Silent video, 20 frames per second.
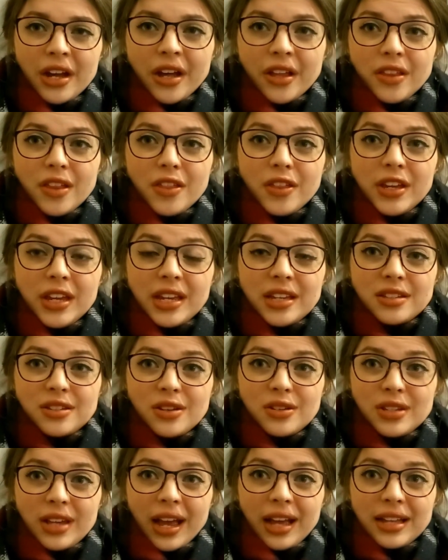The thing is,
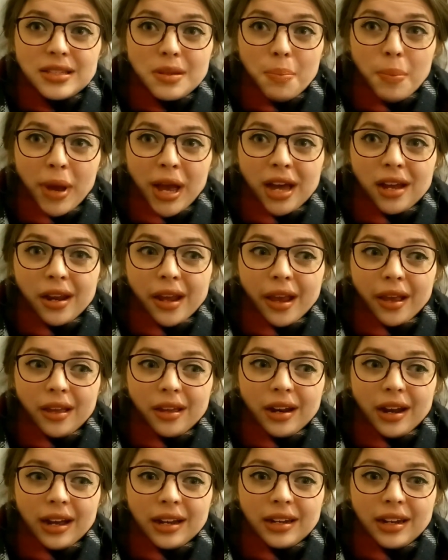because I had to panic
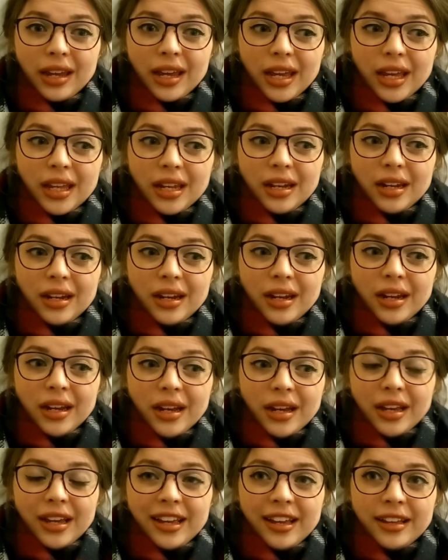and hand it in,
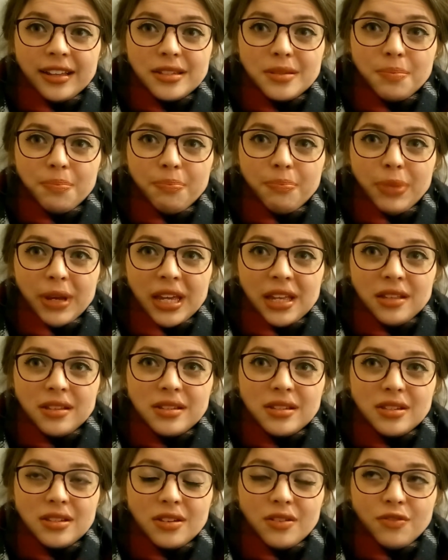it's
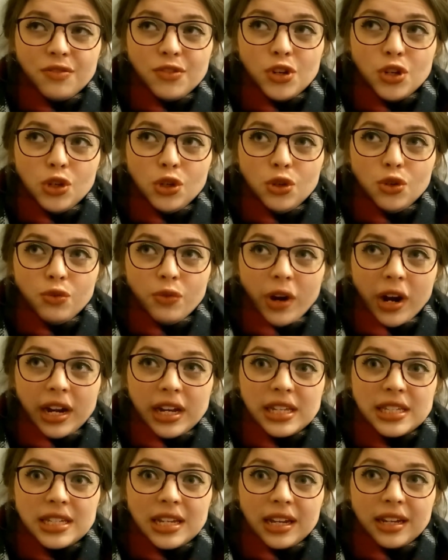bits of new
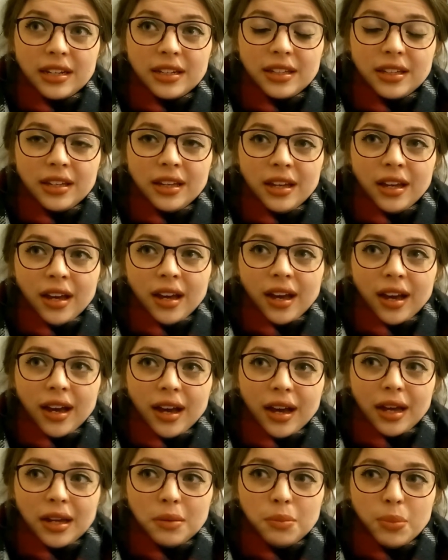writing
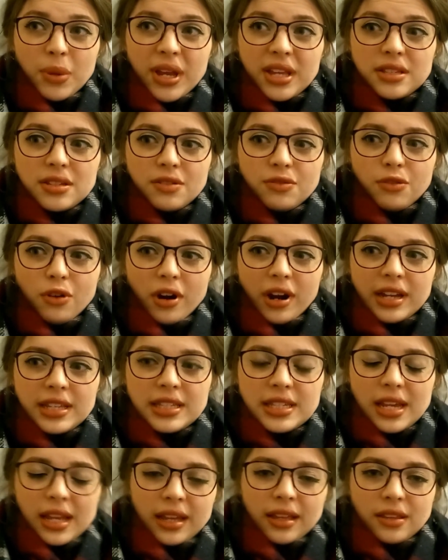and bits of
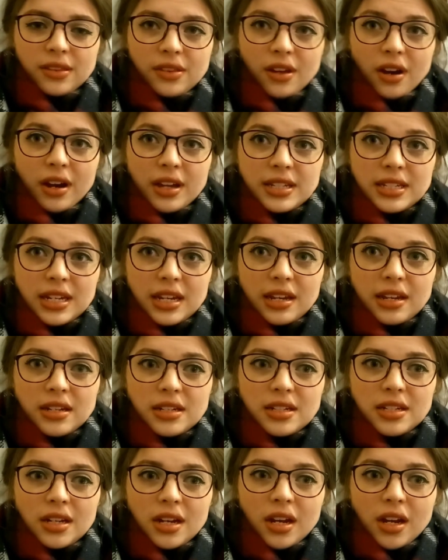writing that I
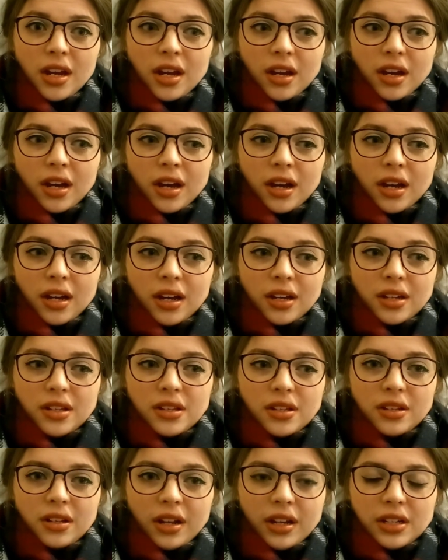did
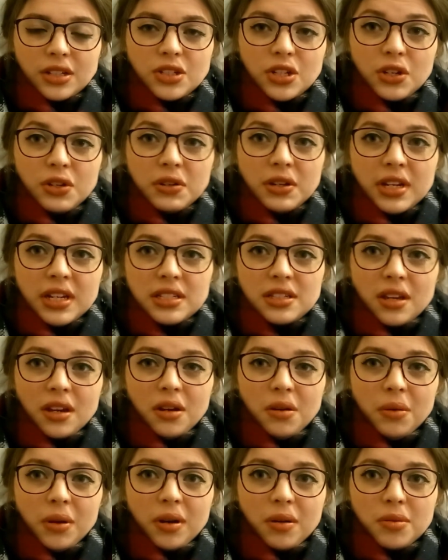like 2 years
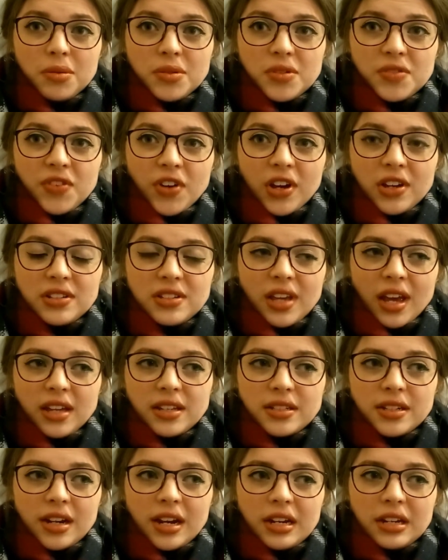ago when I was first
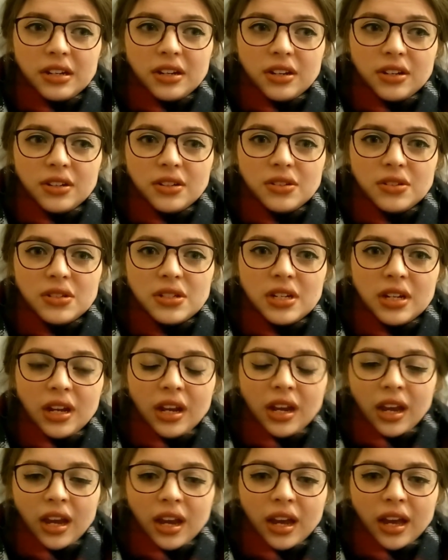getting diagnosed.
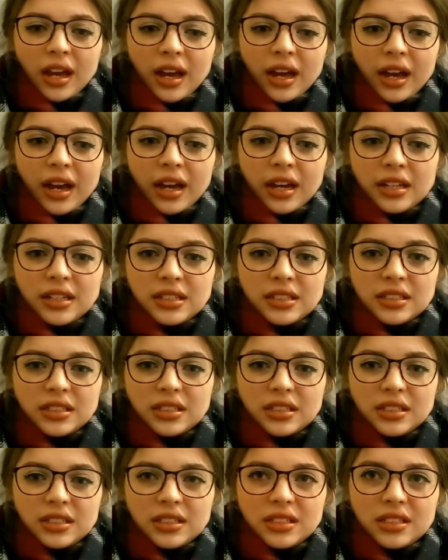
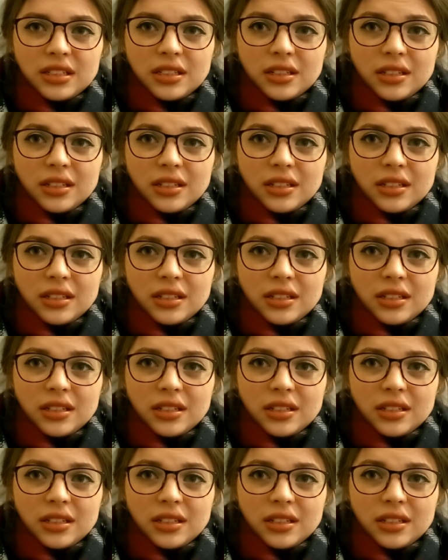And